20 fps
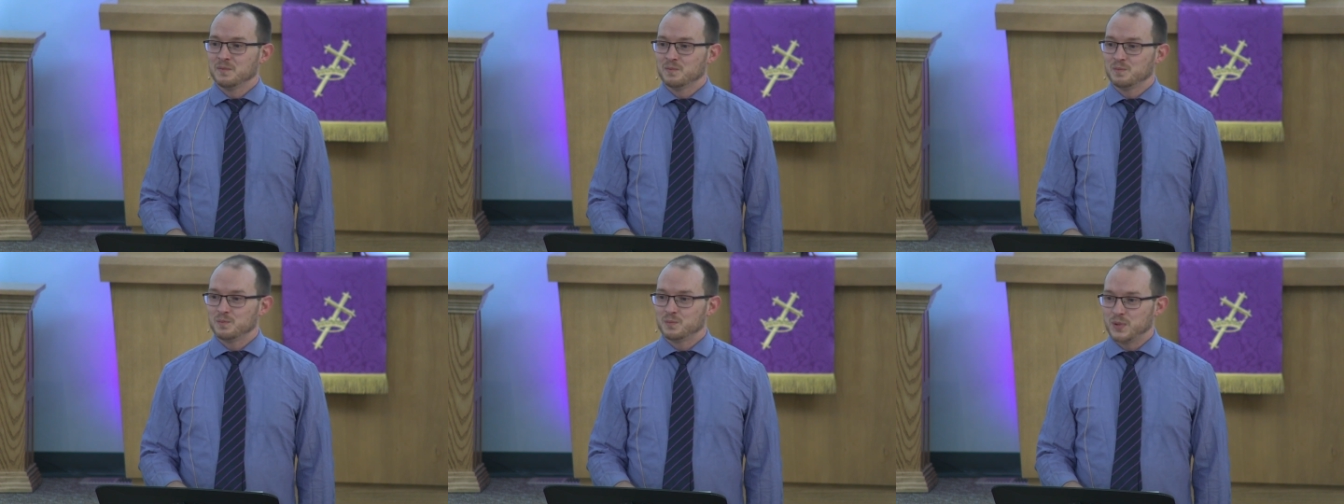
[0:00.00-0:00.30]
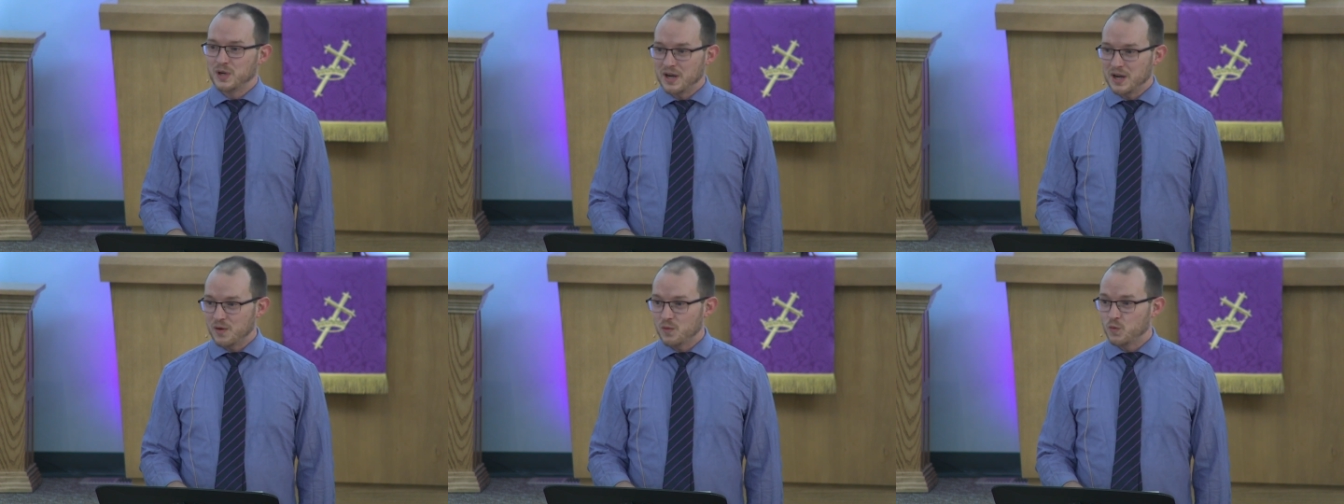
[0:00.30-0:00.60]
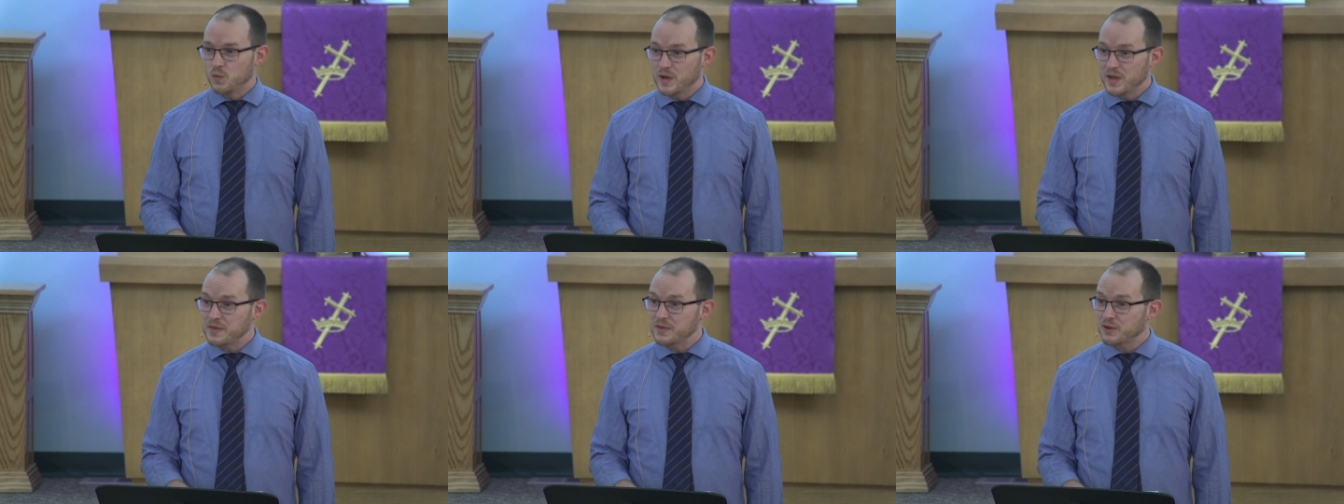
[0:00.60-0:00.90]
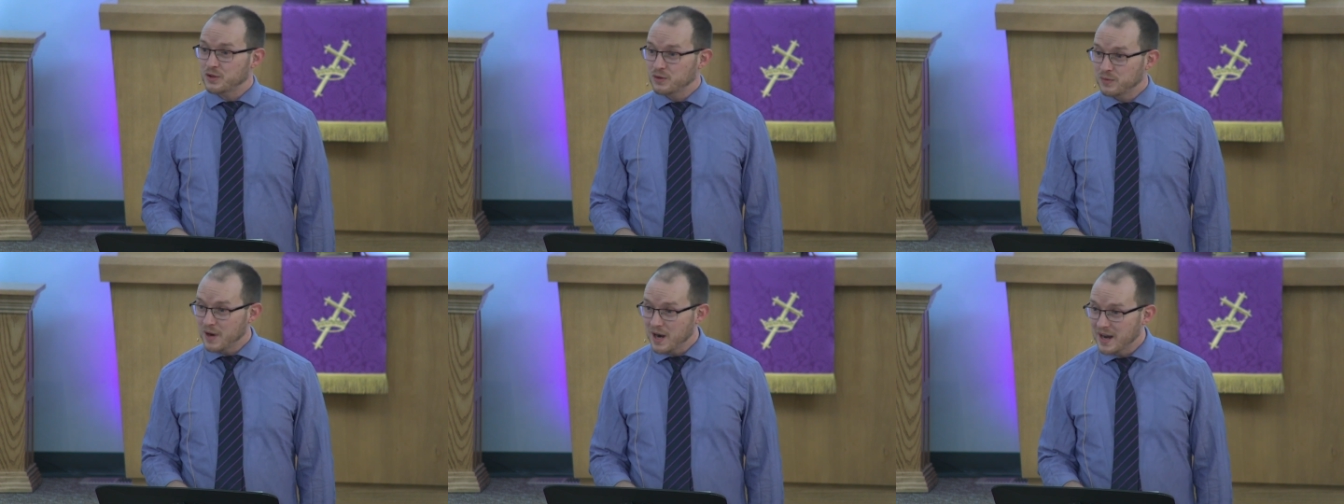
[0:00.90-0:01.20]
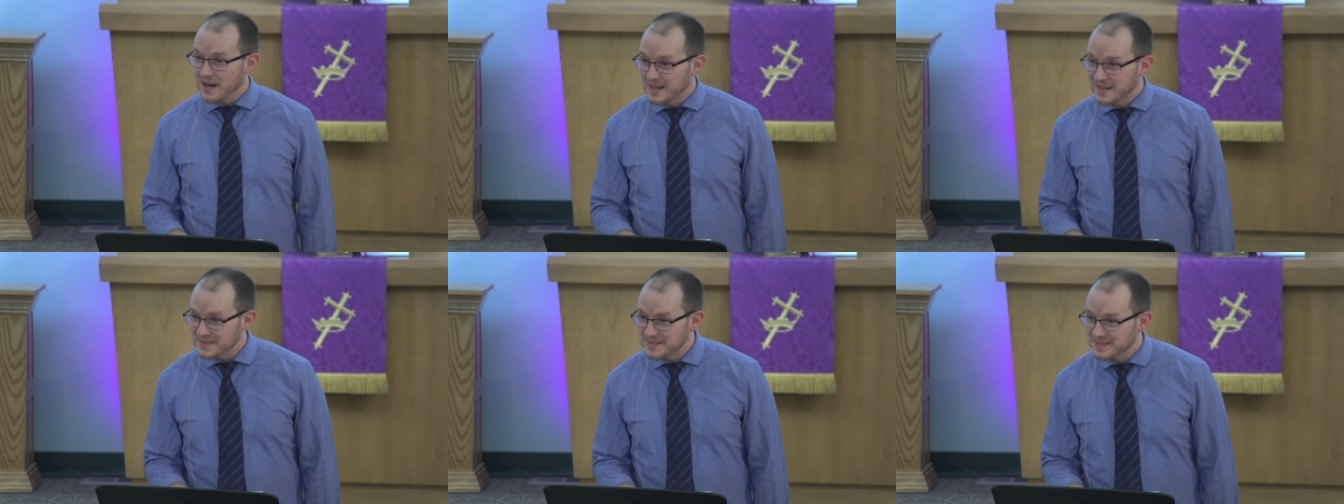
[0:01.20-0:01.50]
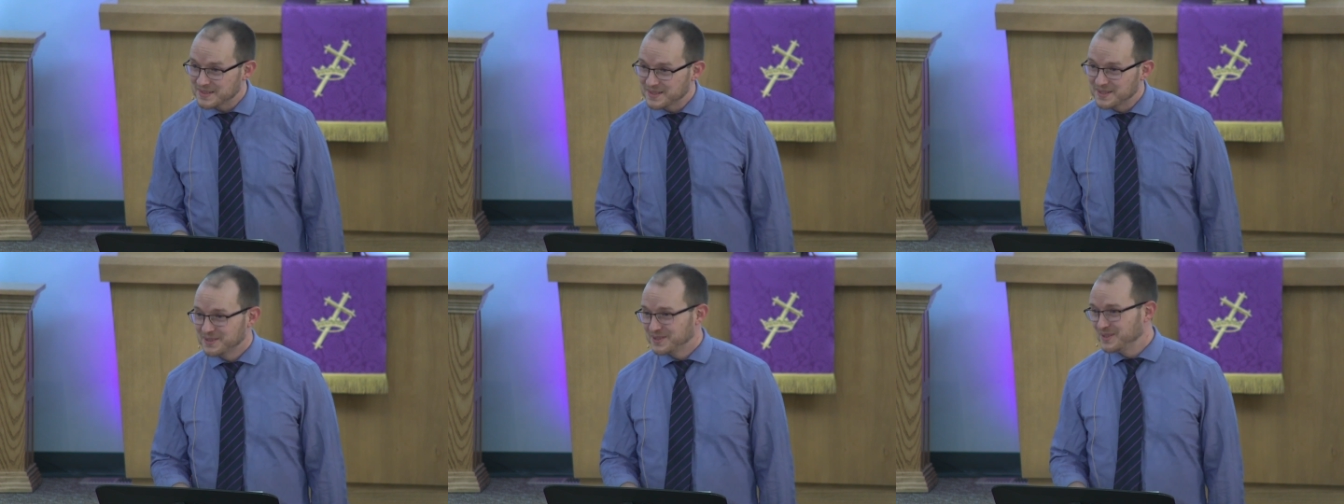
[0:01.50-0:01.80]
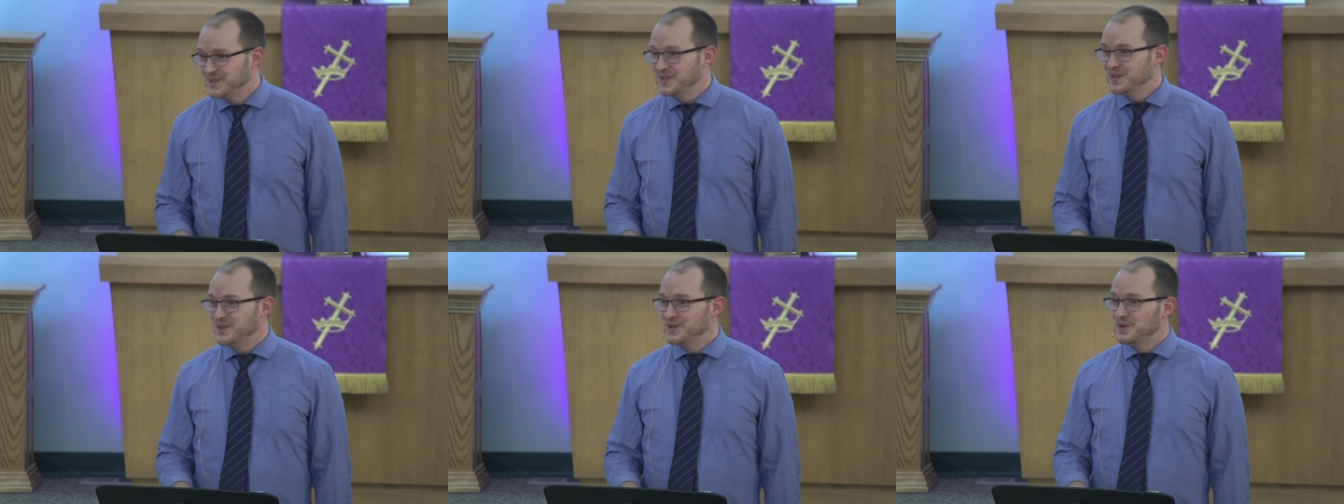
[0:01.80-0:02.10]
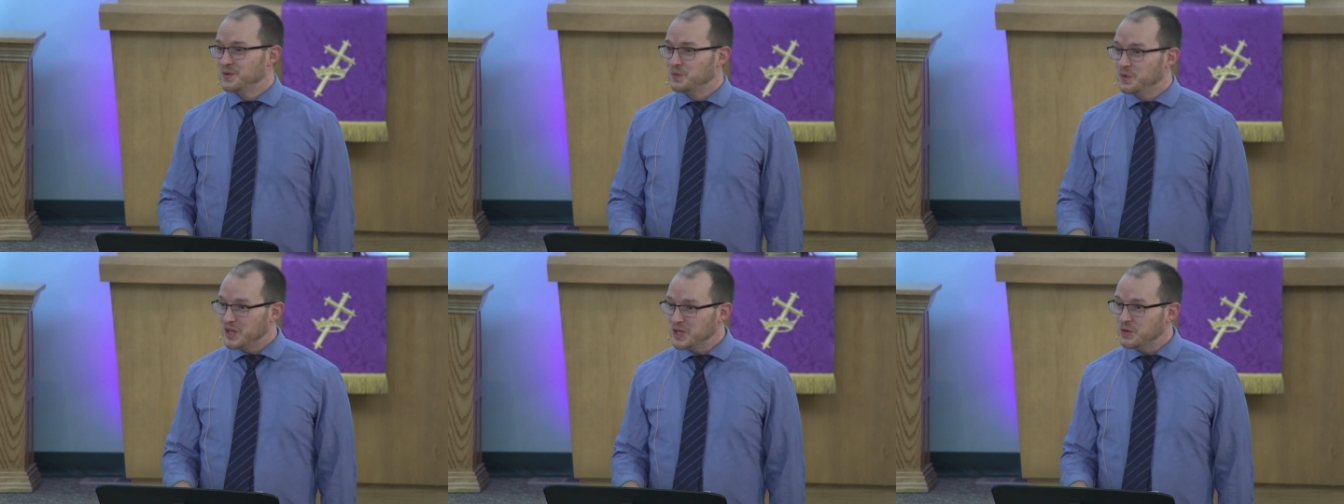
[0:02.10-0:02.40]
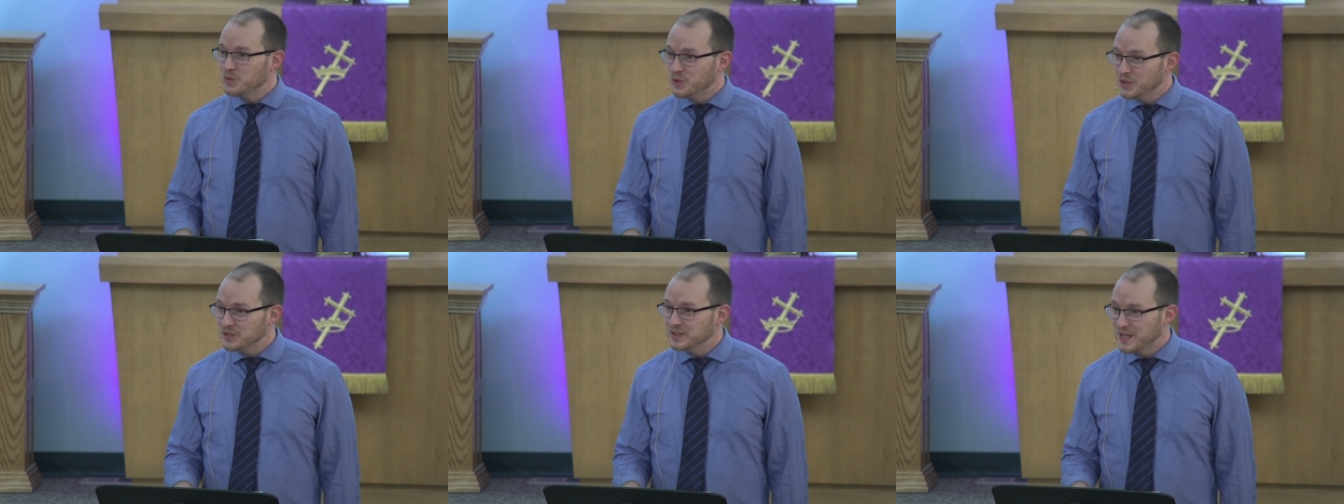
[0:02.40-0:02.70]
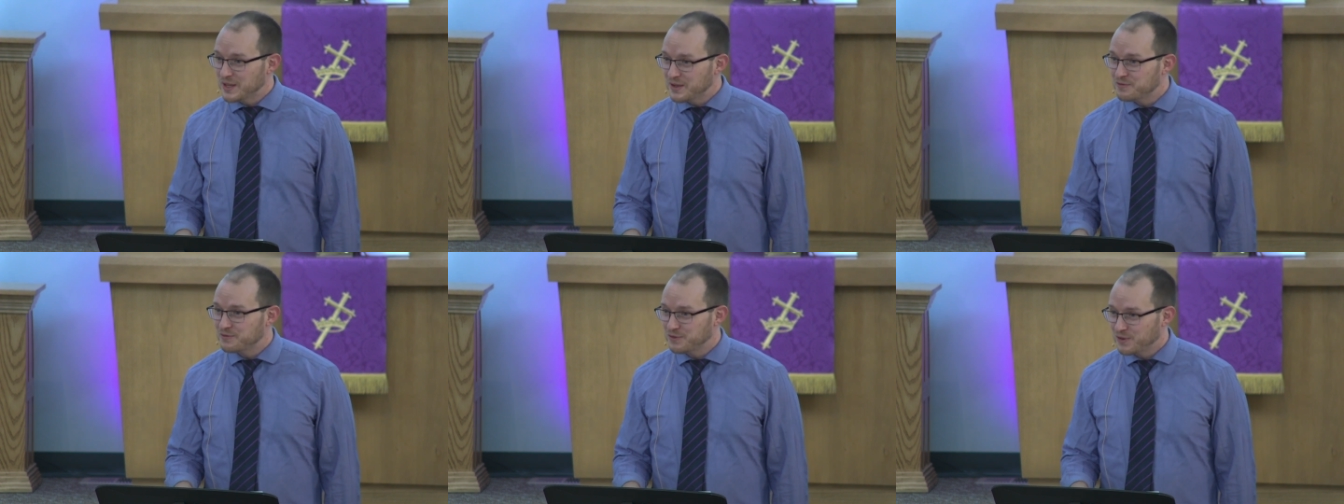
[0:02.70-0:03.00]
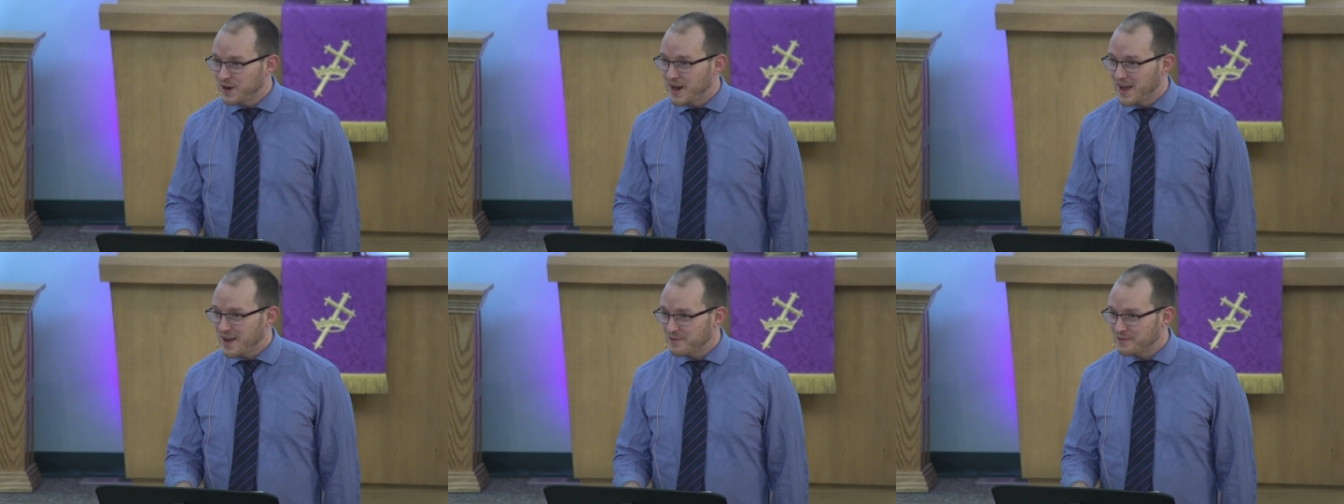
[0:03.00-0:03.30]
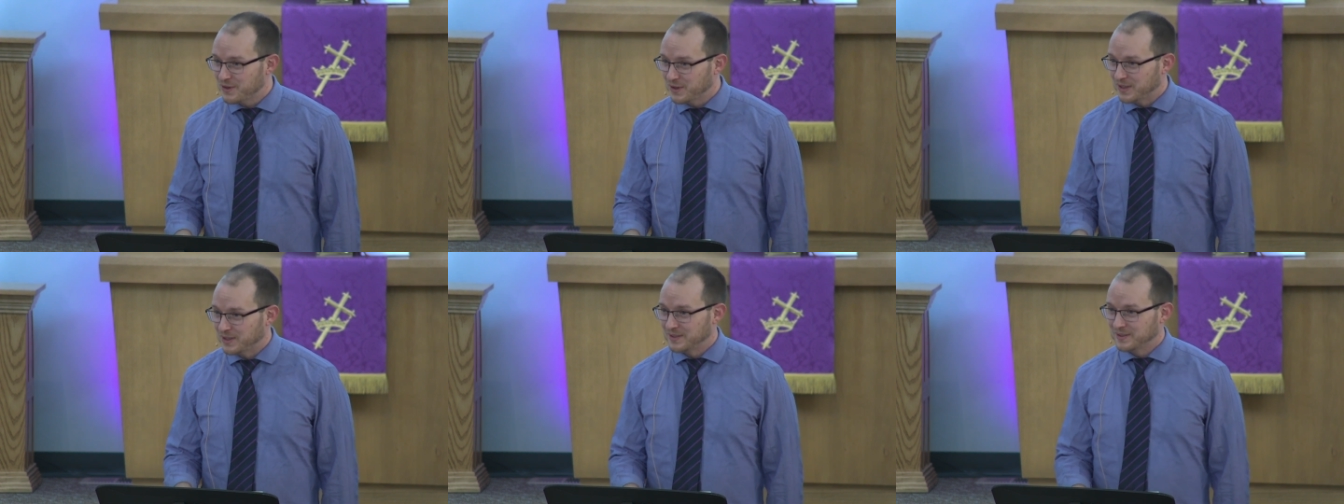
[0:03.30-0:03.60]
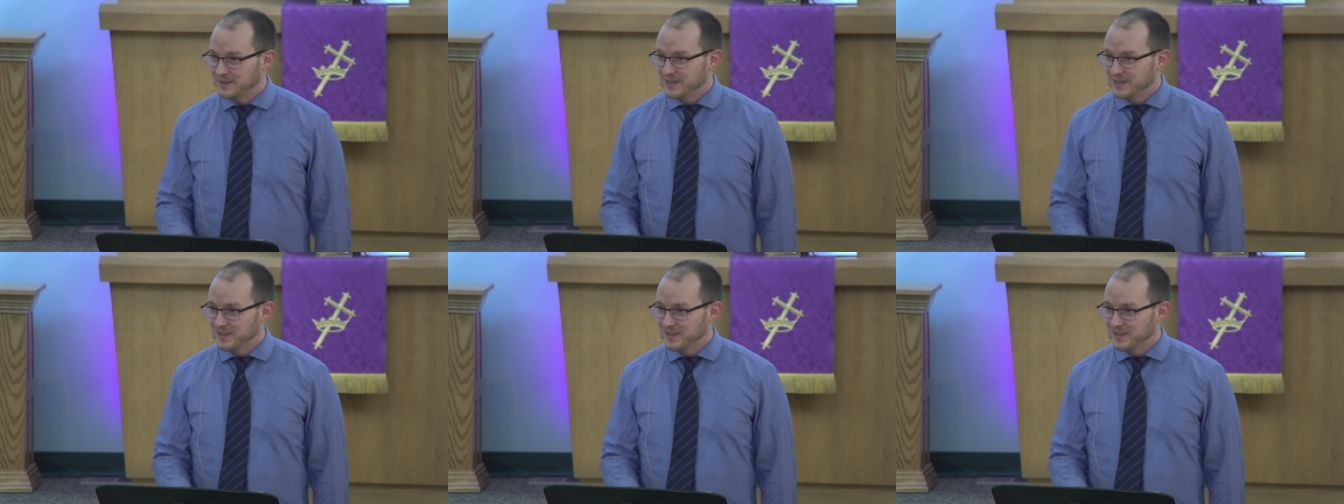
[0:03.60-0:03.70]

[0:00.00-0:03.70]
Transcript: But with Christ, we will live forever.